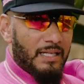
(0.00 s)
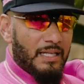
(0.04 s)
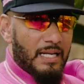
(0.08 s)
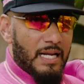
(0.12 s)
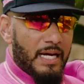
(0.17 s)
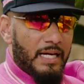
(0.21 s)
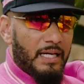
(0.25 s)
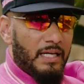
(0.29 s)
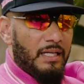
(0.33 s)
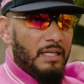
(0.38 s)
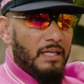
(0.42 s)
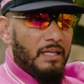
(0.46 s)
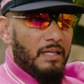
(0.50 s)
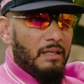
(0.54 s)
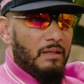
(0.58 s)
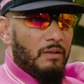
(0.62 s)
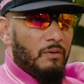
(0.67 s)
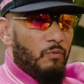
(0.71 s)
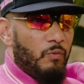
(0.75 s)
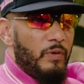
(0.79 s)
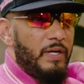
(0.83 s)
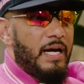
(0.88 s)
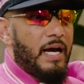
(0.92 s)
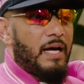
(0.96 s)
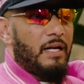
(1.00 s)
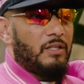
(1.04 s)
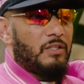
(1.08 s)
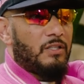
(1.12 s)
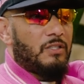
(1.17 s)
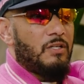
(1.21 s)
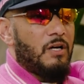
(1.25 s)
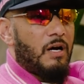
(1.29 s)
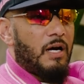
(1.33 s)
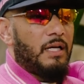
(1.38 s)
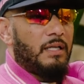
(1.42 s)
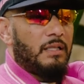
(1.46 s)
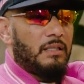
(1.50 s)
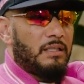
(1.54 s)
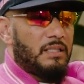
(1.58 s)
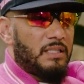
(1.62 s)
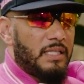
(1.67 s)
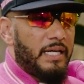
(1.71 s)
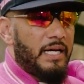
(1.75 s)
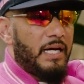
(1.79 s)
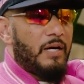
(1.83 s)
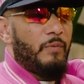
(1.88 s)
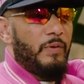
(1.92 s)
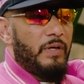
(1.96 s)
Mm-hmm. Like, we got to start
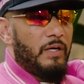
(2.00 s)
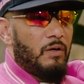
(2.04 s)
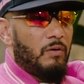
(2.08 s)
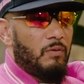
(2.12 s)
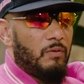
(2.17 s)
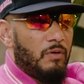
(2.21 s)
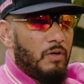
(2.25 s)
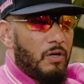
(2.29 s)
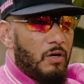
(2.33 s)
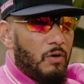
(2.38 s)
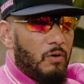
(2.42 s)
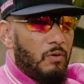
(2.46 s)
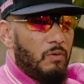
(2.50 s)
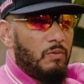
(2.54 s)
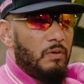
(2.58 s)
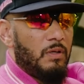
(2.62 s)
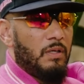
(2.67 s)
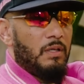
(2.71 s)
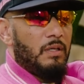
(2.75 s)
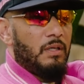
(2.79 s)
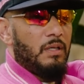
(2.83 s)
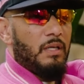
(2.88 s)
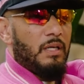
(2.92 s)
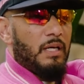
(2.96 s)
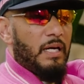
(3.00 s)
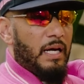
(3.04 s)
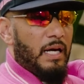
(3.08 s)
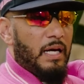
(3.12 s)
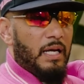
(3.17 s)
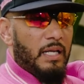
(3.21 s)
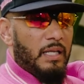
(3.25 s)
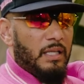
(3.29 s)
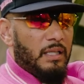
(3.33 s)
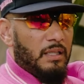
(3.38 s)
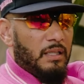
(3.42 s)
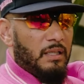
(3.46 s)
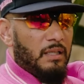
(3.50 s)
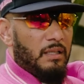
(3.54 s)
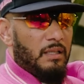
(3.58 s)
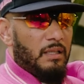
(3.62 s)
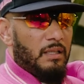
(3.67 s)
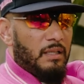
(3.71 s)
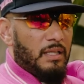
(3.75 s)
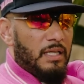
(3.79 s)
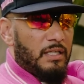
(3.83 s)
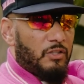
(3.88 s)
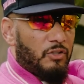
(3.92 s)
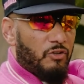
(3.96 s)
saying we don't know, and
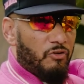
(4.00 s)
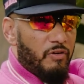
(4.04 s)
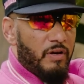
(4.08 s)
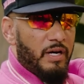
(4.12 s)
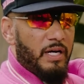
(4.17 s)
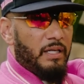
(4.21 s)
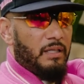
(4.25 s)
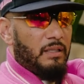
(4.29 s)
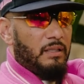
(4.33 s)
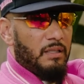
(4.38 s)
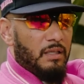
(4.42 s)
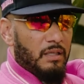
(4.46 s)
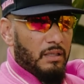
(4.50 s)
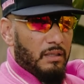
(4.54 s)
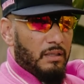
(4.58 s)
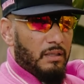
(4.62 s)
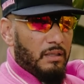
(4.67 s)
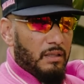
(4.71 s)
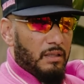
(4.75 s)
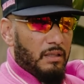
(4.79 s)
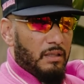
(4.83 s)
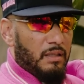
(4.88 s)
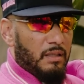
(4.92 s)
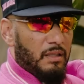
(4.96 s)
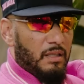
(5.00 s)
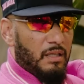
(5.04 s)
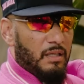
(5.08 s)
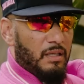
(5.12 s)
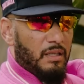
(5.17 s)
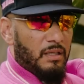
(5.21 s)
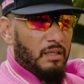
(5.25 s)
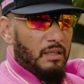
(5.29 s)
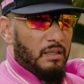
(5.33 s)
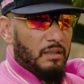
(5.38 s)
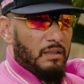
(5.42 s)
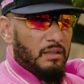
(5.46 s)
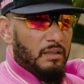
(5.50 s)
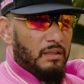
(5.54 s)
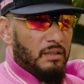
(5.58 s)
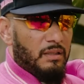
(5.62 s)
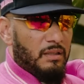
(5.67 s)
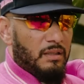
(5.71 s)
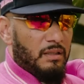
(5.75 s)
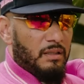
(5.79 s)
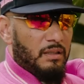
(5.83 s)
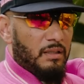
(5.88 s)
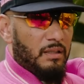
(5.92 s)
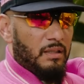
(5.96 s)
let's create a, a,
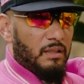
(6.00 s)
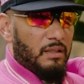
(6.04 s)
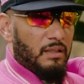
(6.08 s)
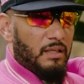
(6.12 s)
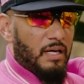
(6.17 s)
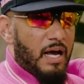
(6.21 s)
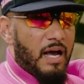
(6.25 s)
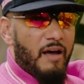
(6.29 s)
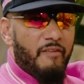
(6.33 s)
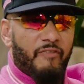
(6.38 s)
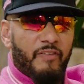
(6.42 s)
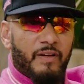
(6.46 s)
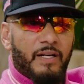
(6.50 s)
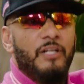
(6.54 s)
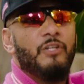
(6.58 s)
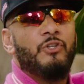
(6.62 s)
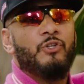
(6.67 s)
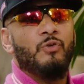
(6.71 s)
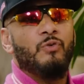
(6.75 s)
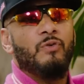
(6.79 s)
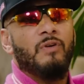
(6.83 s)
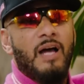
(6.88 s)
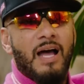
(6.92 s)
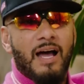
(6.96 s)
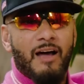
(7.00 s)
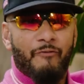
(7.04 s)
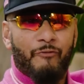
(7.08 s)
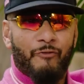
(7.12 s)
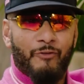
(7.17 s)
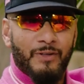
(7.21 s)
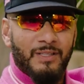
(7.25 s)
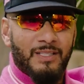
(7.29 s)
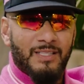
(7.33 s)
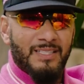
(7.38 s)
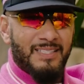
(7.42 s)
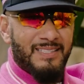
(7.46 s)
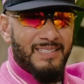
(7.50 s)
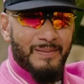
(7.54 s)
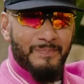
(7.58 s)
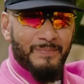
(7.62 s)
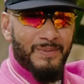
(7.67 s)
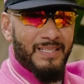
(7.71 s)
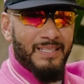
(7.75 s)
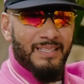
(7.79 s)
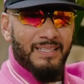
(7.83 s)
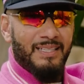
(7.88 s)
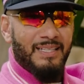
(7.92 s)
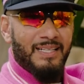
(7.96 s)
a, a confidential conference or
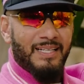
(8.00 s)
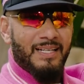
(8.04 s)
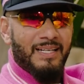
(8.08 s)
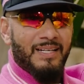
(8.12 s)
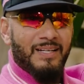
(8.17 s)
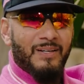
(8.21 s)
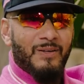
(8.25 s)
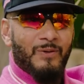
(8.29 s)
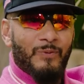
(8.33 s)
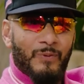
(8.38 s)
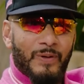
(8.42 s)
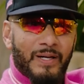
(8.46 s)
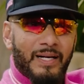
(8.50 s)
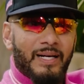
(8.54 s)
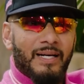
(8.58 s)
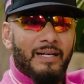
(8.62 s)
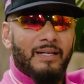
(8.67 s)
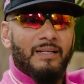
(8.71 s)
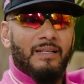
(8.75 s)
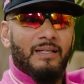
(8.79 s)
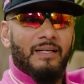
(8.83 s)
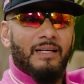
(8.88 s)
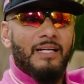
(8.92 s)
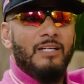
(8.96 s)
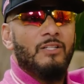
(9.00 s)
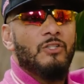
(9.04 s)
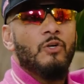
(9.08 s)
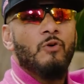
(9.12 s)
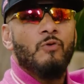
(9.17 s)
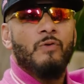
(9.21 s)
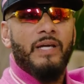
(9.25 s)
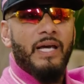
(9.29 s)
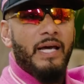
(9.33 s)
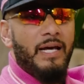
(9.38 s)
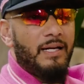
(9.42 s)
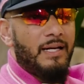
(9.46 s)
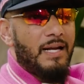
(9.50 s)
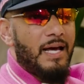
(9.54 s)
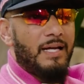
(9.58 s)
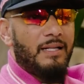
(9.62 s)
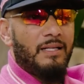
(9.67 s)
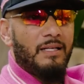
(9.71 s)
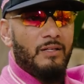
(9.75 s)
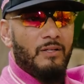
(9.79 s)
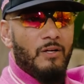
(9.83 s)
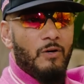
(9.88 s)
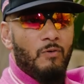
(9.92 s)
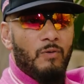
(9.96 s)
something where it's okay not
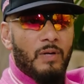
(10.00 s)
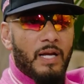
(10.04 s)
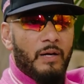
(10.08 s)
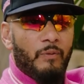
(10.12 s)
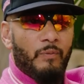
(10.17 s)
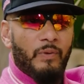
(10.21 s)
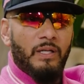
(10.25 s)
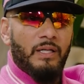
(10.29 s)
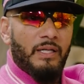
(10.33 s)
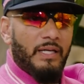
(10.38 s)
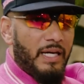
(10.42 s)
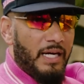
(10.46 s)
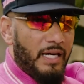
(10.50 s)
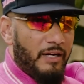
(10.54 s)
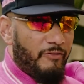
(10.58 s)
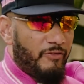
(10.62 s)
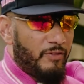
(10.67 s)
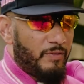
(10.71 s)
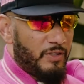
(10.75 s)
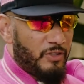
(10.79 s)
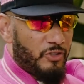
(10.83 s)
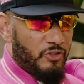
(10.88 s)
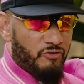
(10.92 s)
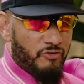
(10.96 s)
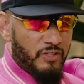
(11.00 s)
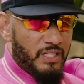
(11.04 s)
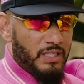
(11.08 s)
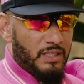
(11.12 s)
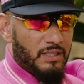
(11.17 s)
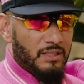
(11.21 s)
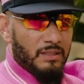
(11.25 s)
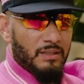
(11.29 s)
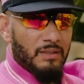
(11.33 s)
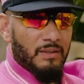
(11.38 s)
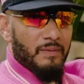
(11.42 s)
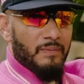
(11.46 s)
to know. Like, we came from the streets.